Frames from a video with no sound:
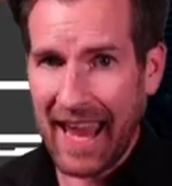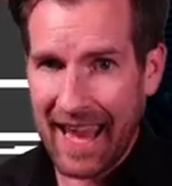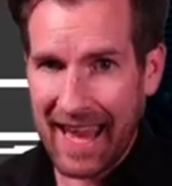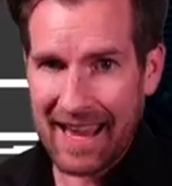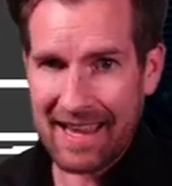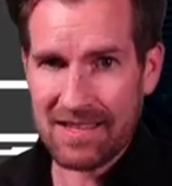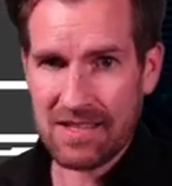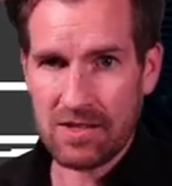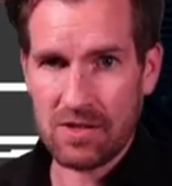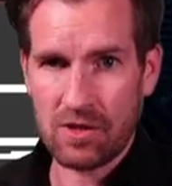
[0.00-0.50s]

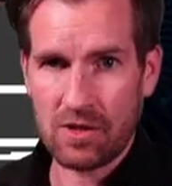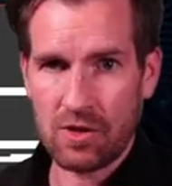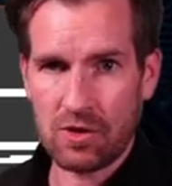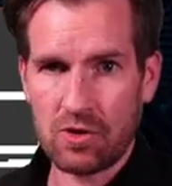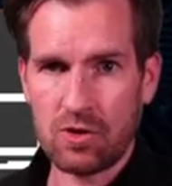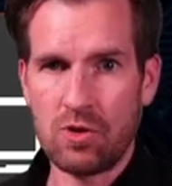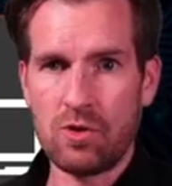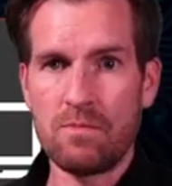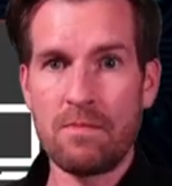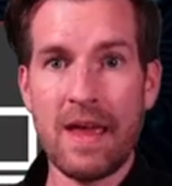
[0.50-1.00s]
answer
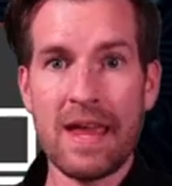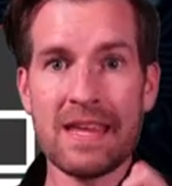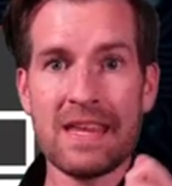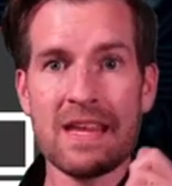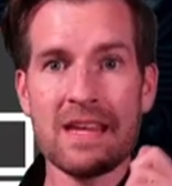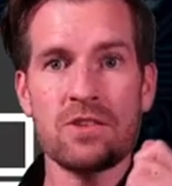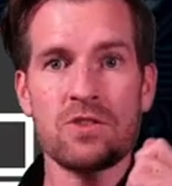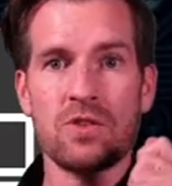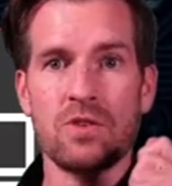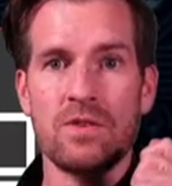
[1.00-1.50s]
to
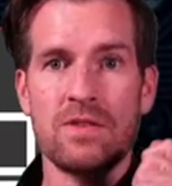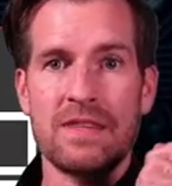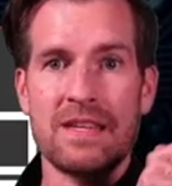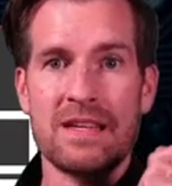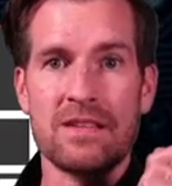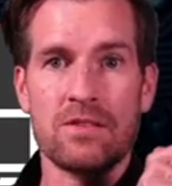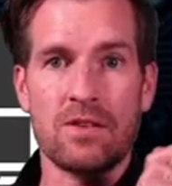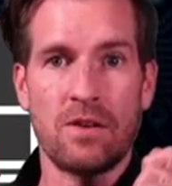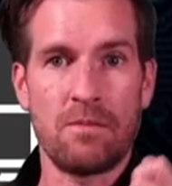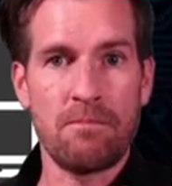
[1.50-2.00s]
making sure
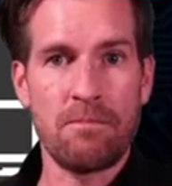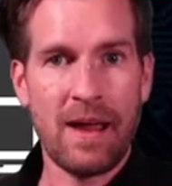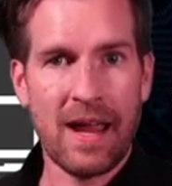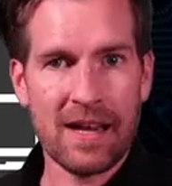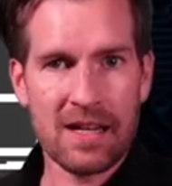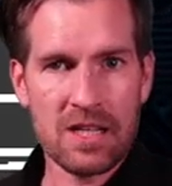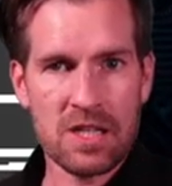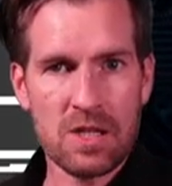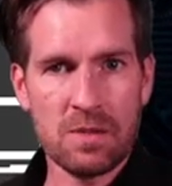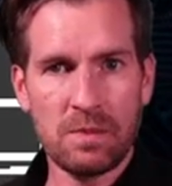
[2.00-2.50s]
things are
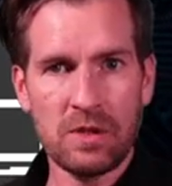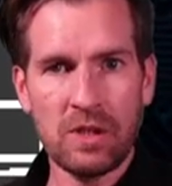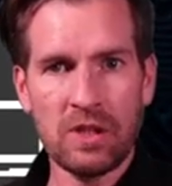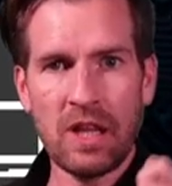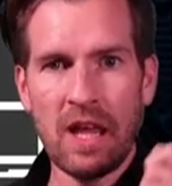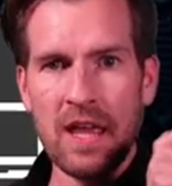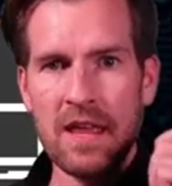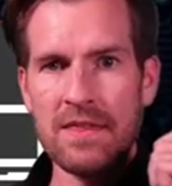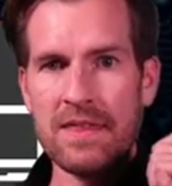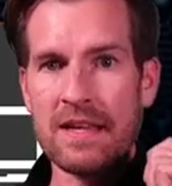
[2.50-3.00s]

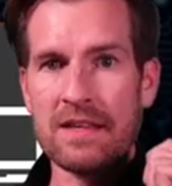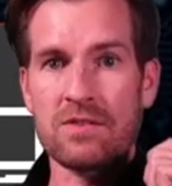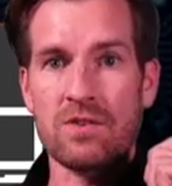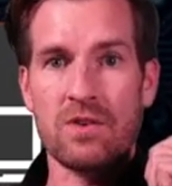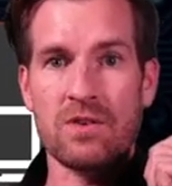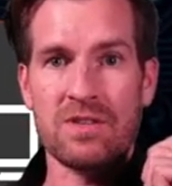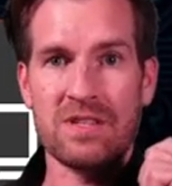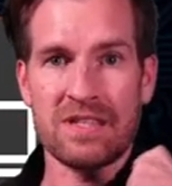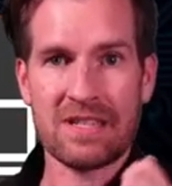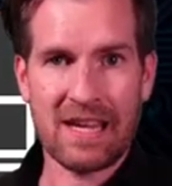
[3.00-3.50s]
manageable, things
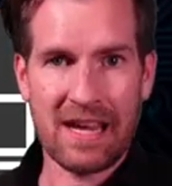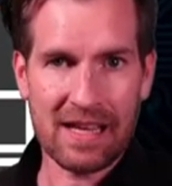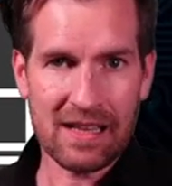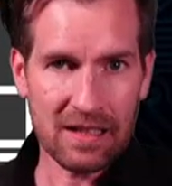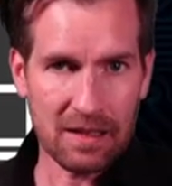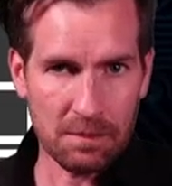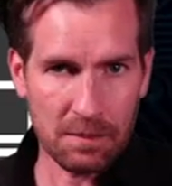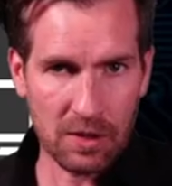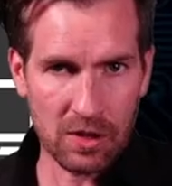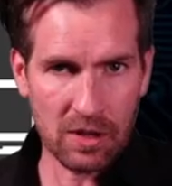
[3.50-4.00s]
are
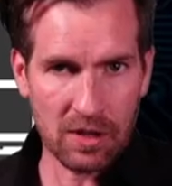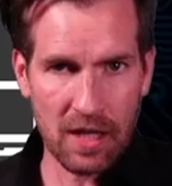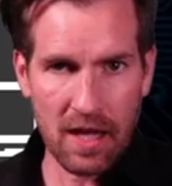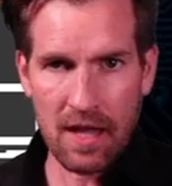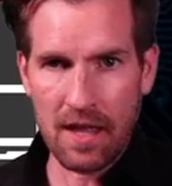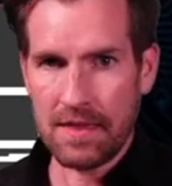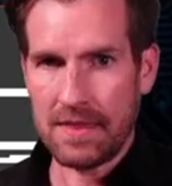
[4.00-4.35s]
scalable,